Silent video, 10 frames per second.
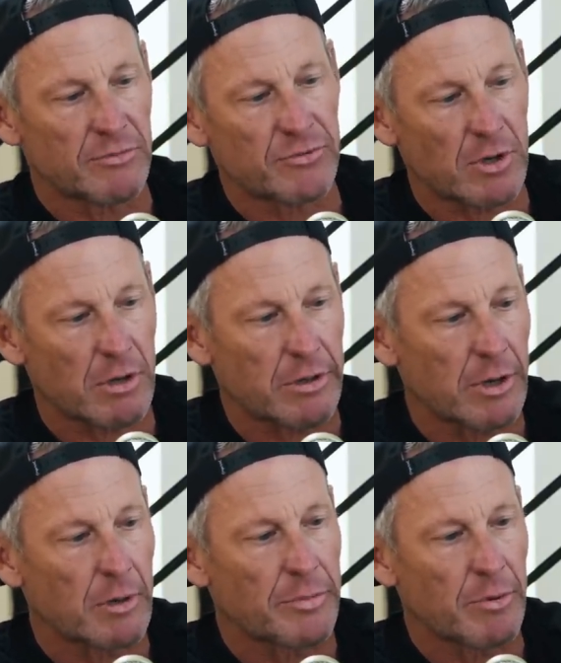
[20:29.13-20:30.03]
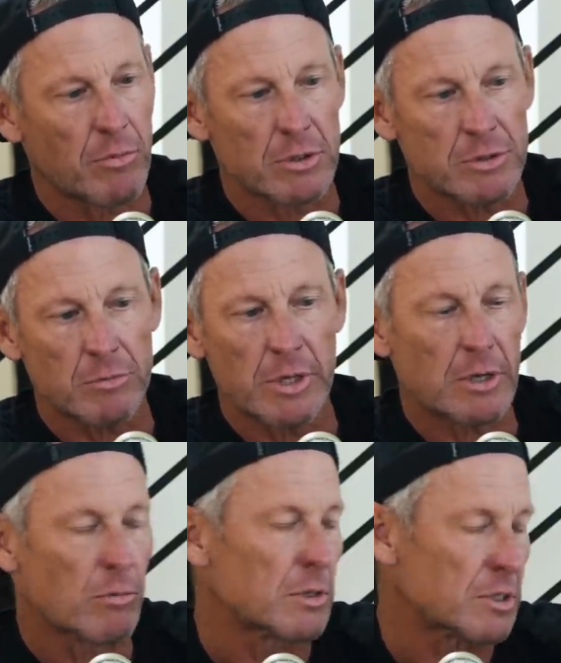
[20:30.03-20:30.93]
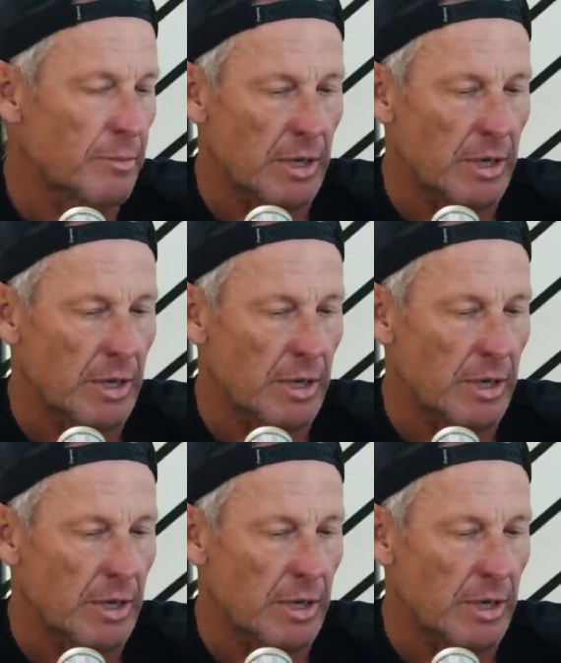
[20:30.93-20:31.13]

of talk therapy once a week or once a